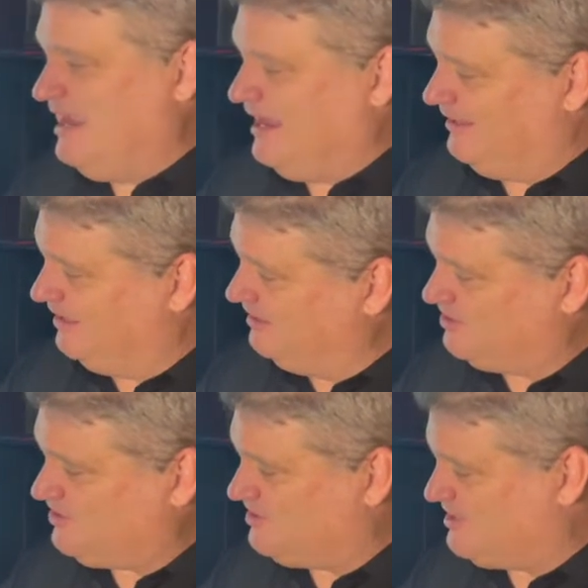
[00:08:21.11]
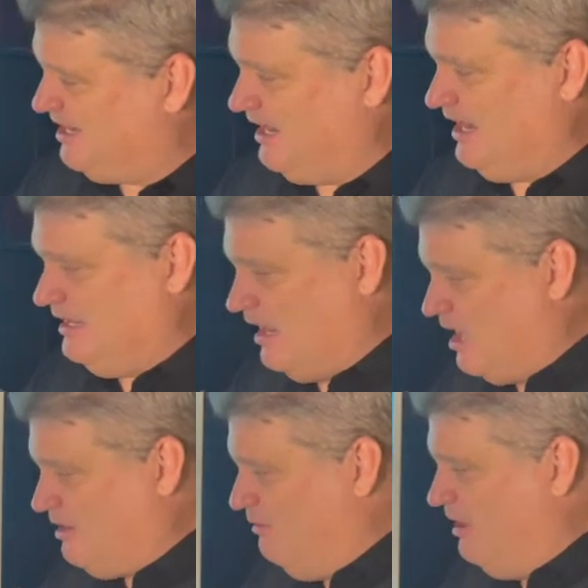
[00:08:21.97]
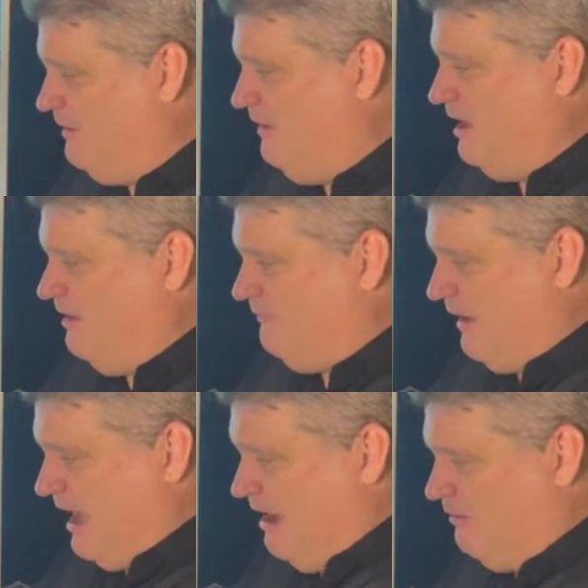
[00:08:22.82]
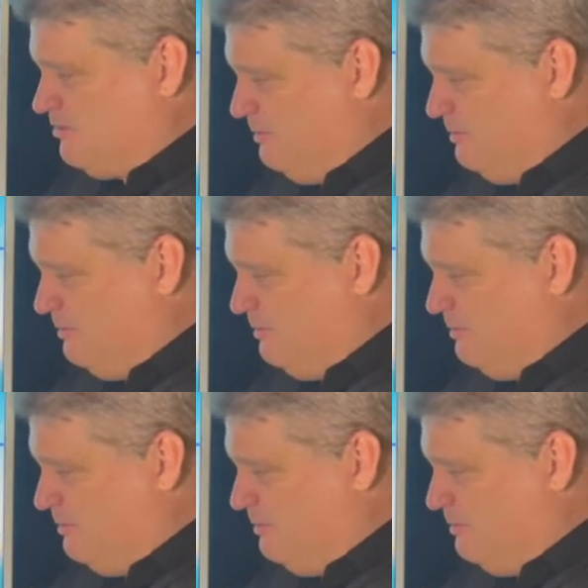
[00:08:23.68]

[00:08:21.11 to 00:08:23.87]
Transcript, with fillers: And then this is key not only for ours,